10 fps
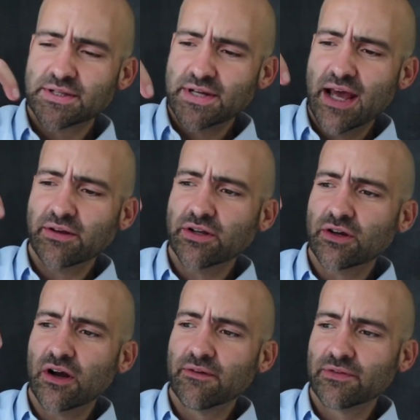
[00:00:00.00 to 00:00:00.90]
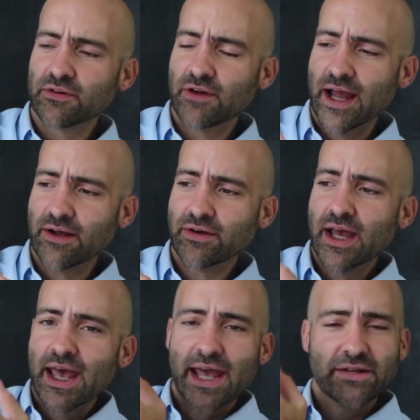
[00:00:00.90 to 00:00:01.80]
So now you're off the ground
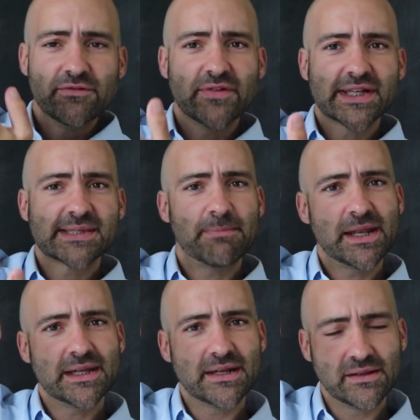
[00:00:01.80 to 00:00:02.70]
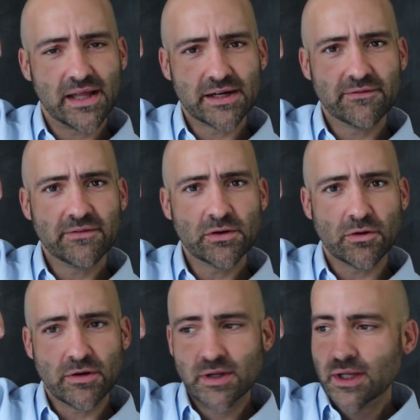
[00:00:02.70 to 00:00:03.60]
and you've expended a lot of
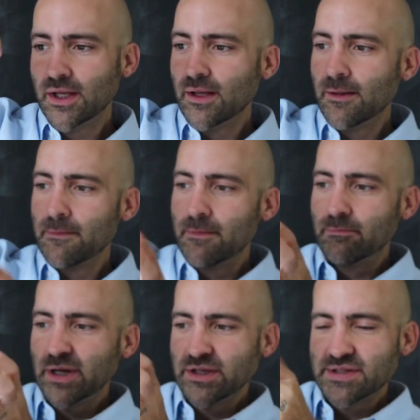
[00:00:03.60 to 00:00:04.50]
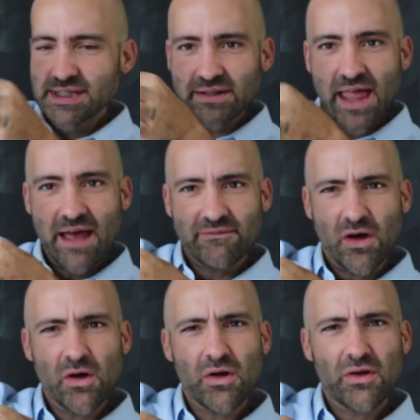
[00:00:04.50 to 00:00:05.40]
fuel but you still have
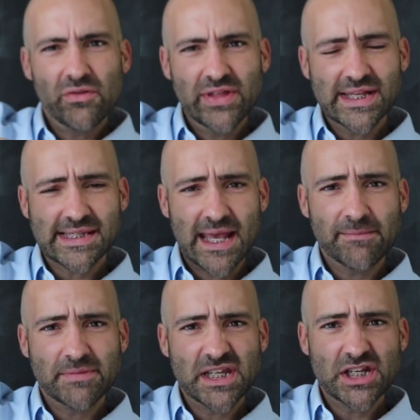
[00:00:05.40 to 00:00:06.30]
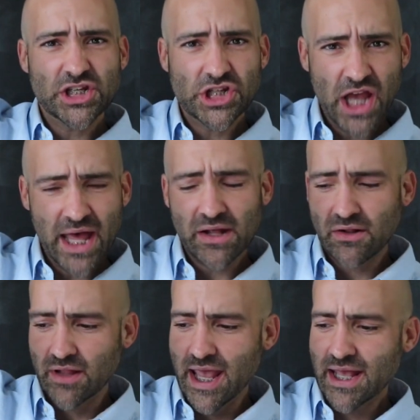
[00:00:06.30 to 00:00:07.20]
all this empty
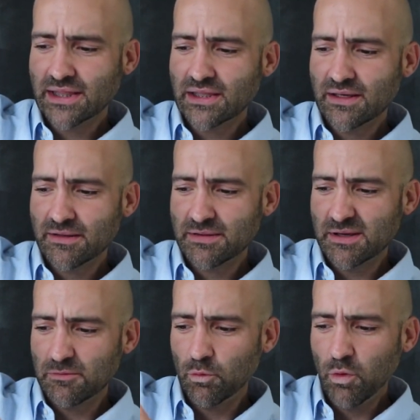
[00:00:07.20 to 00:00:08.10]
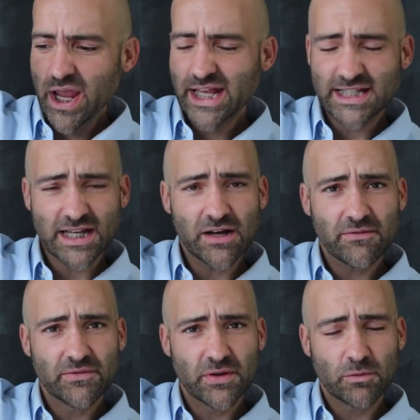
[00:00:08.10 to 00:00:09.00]
shell and the, the weight
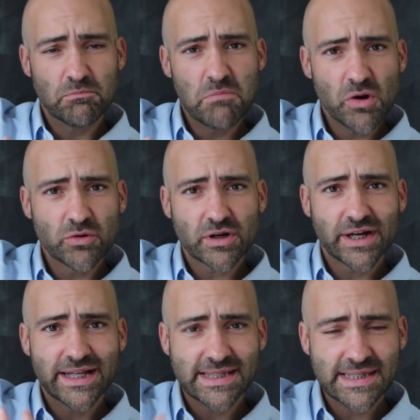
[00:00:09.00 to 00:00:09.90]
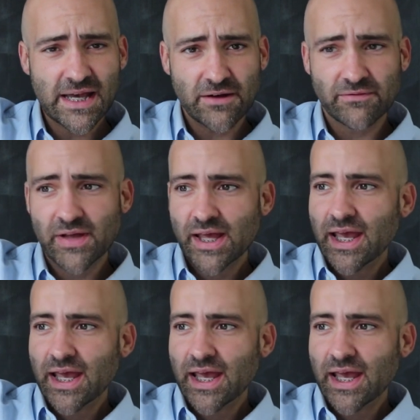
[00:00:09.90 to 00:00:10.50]
of the motor itself.